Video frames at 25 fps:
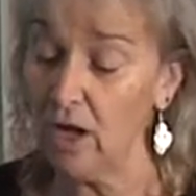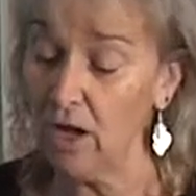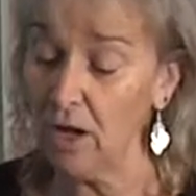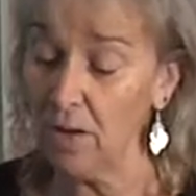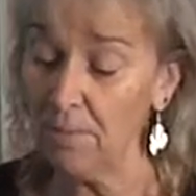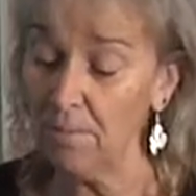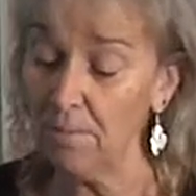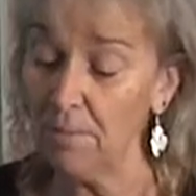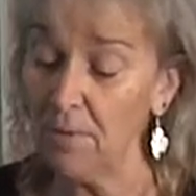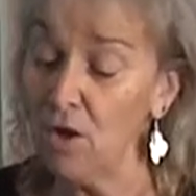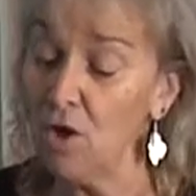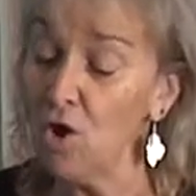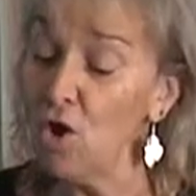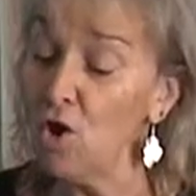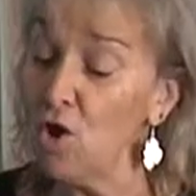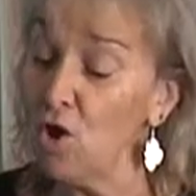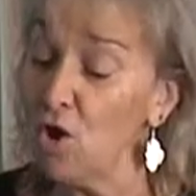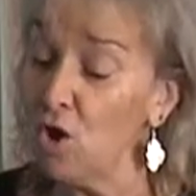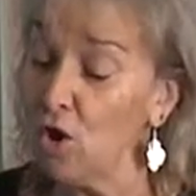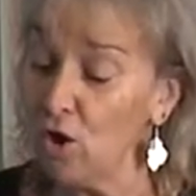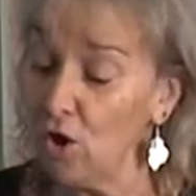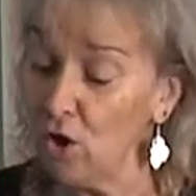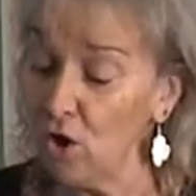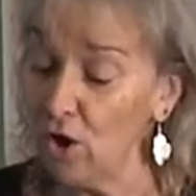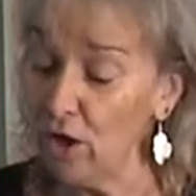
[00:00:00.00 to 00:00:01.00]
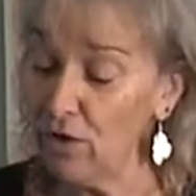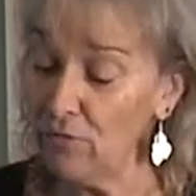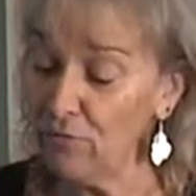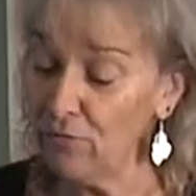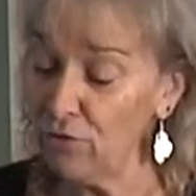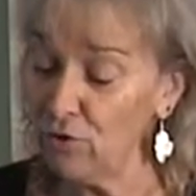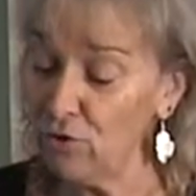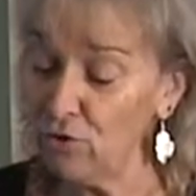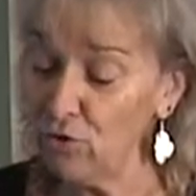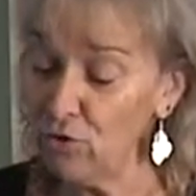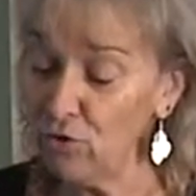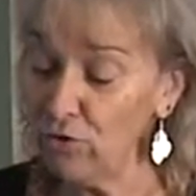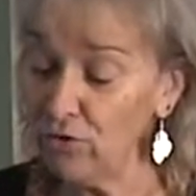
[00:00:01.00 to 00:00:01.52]
Um, if
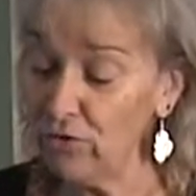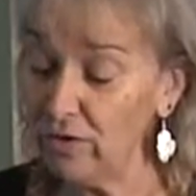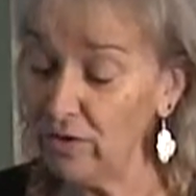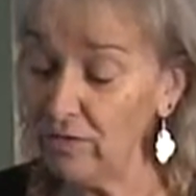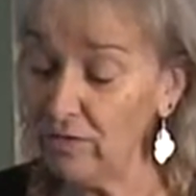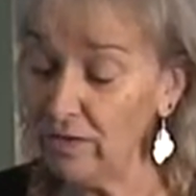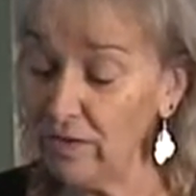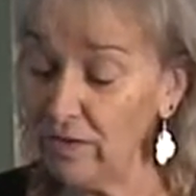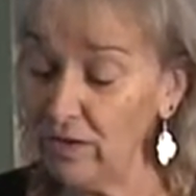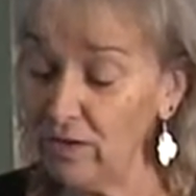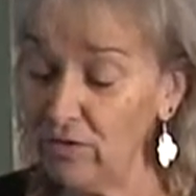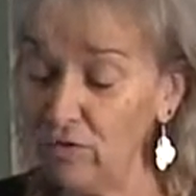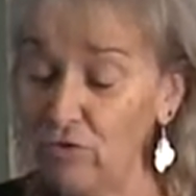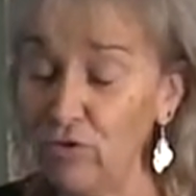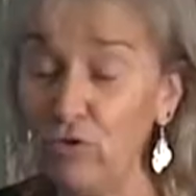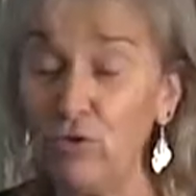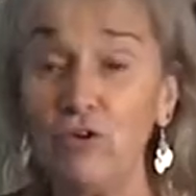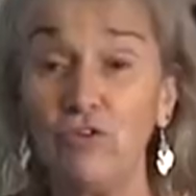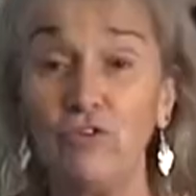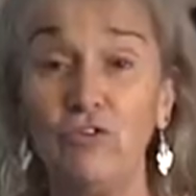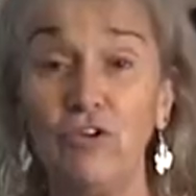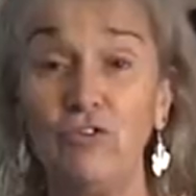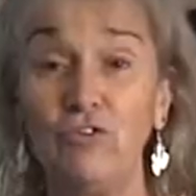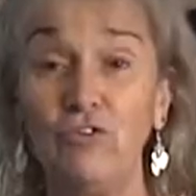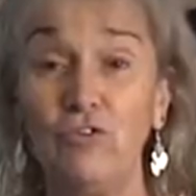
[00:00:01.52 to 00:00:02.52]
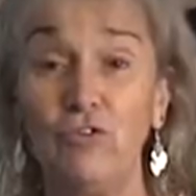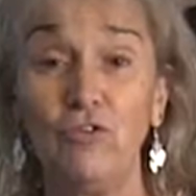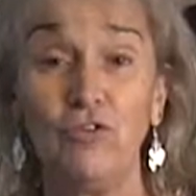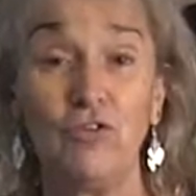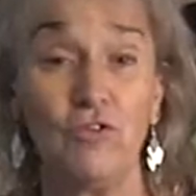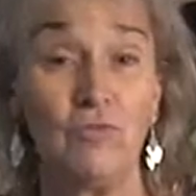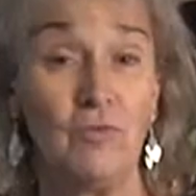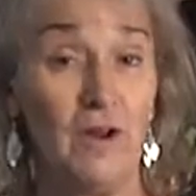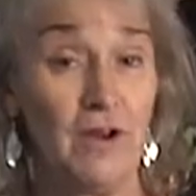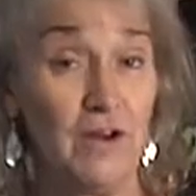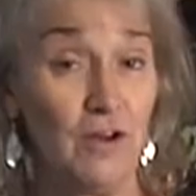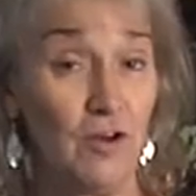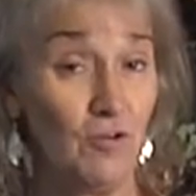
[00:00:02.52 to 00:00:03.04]
you're using these, you could just use
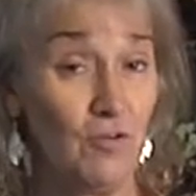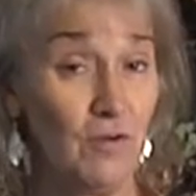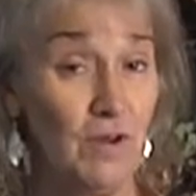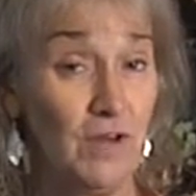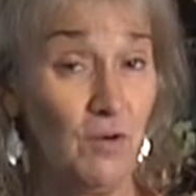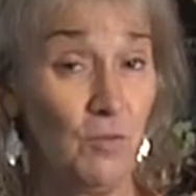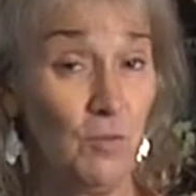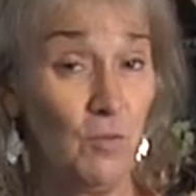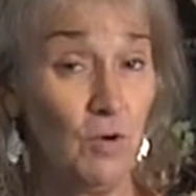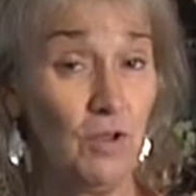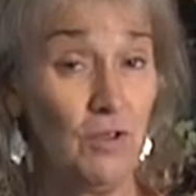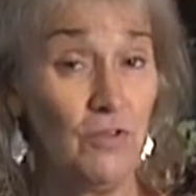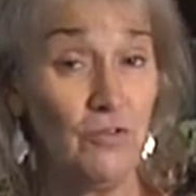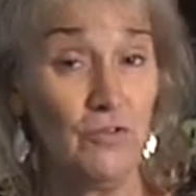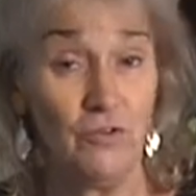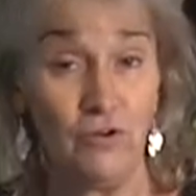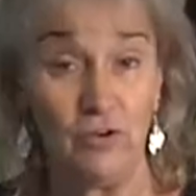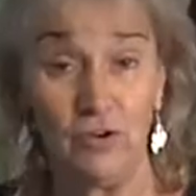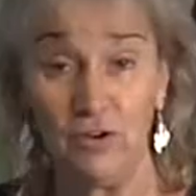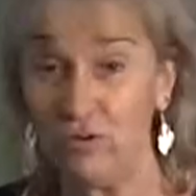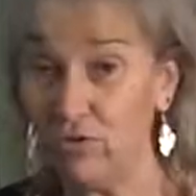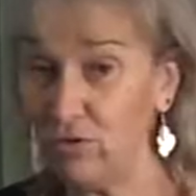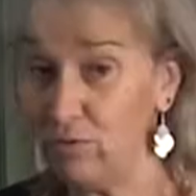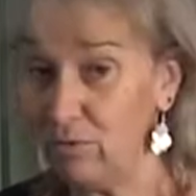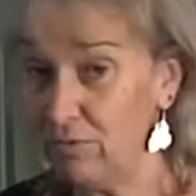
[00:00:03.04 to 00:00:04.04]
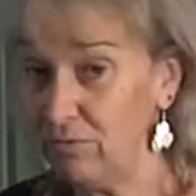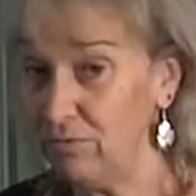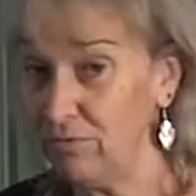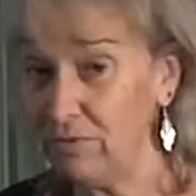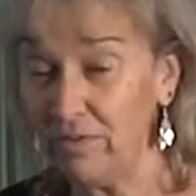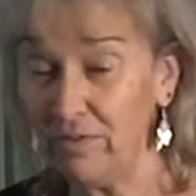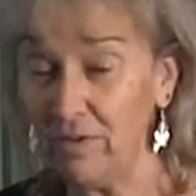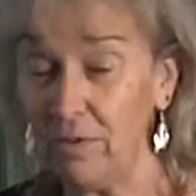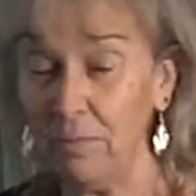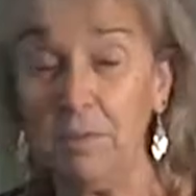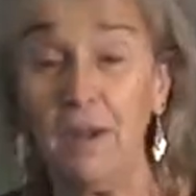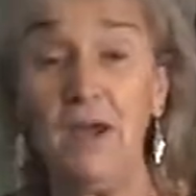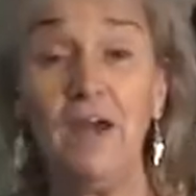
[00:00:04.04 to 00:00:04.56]
the red and green ones. You can do it for
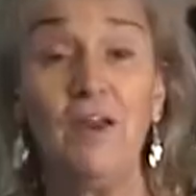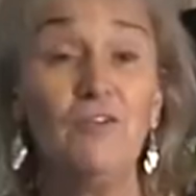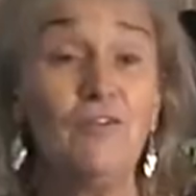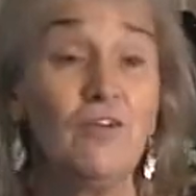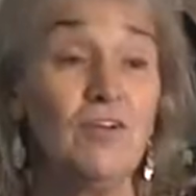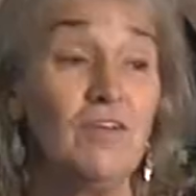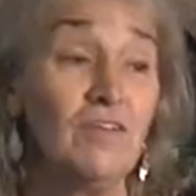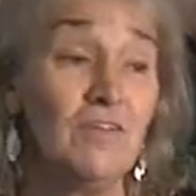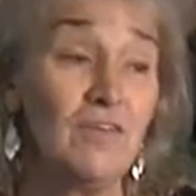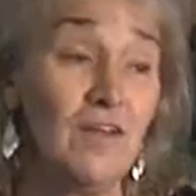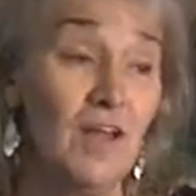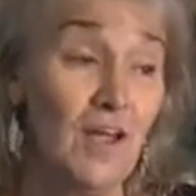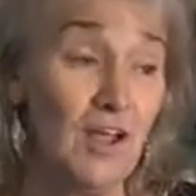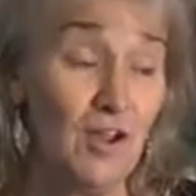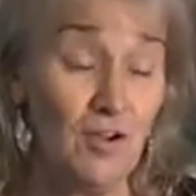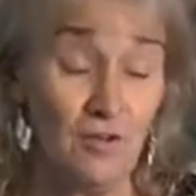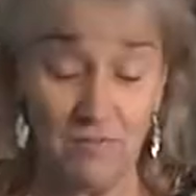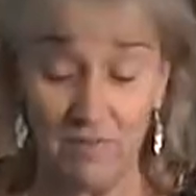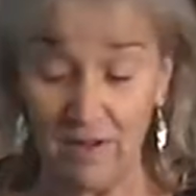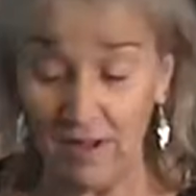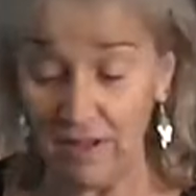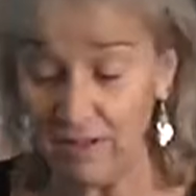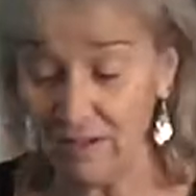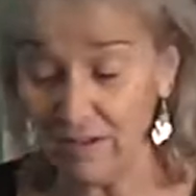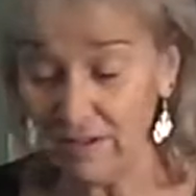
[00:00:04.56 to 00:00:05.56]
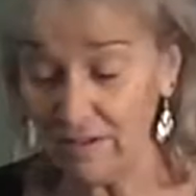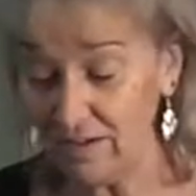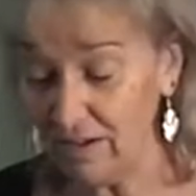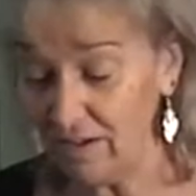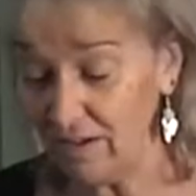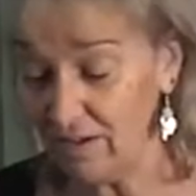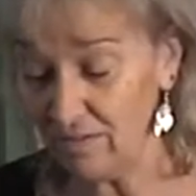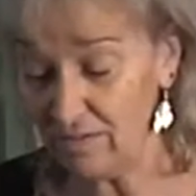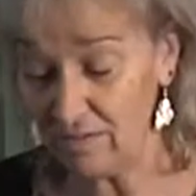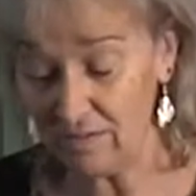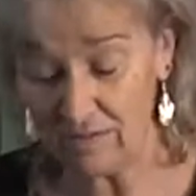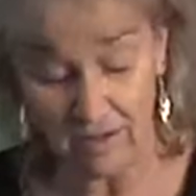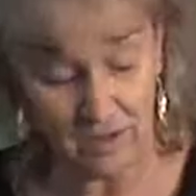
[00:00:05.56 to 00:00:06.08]
St. Patrick's Day or
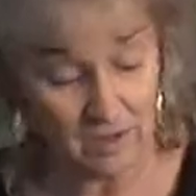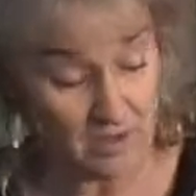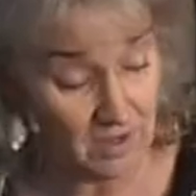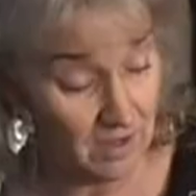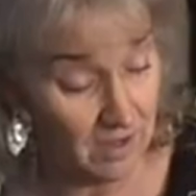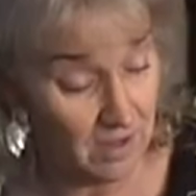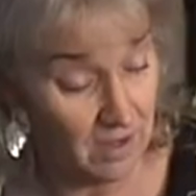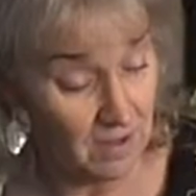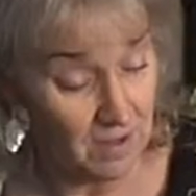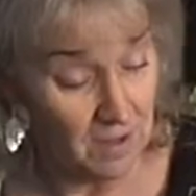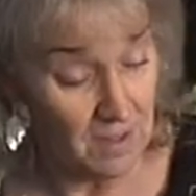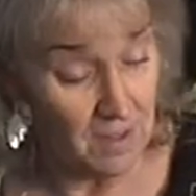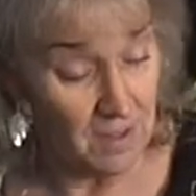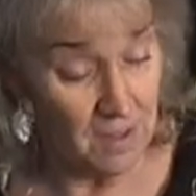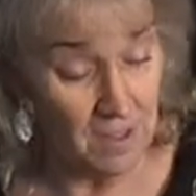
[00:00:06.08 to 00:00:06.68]
Valentine's Day.